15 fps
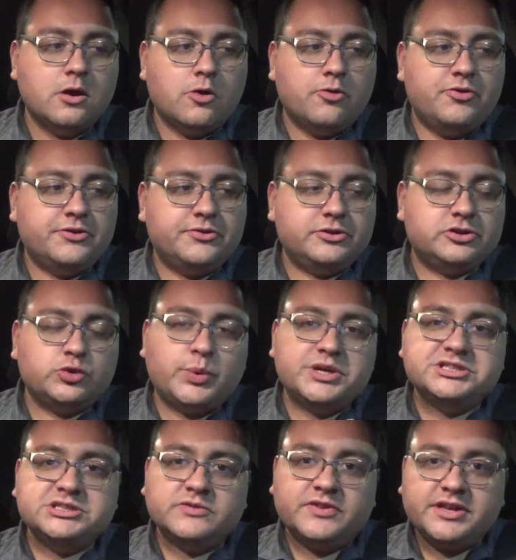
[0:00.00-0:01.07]
the
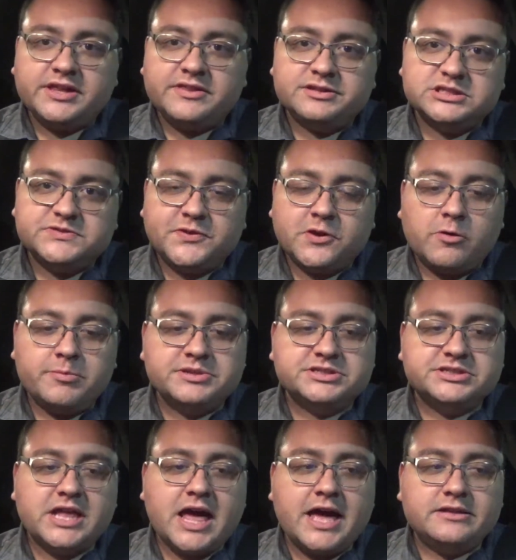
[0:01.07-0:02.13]
twist of it in this film
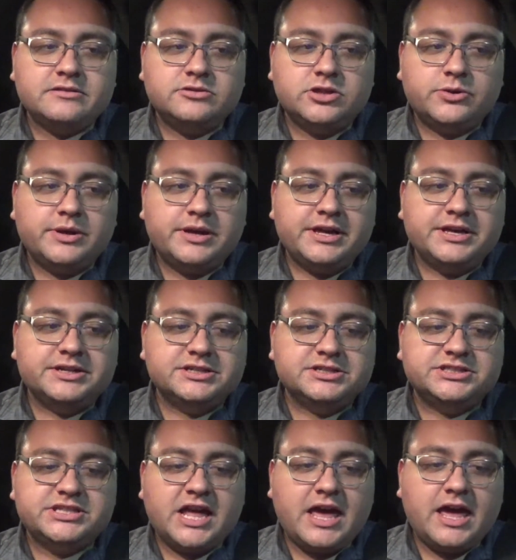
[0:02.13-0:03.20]
is that there
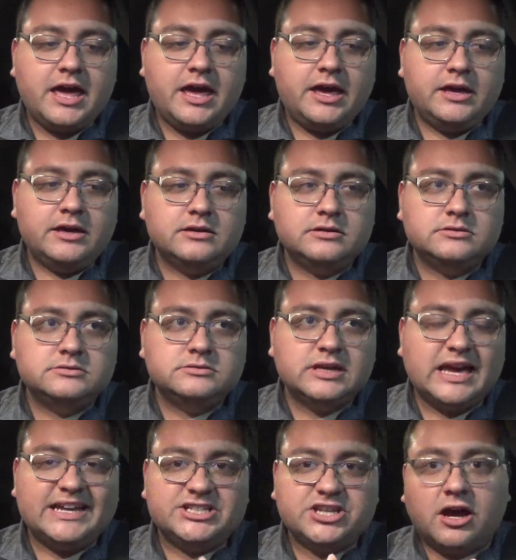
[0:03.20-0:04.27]
is a
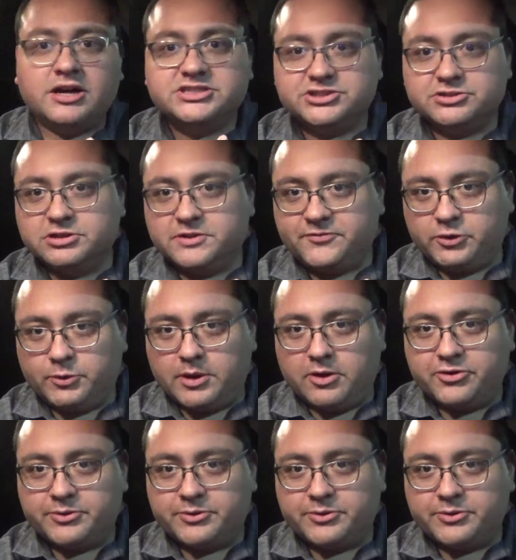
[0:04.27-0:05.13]
tussle, if you will.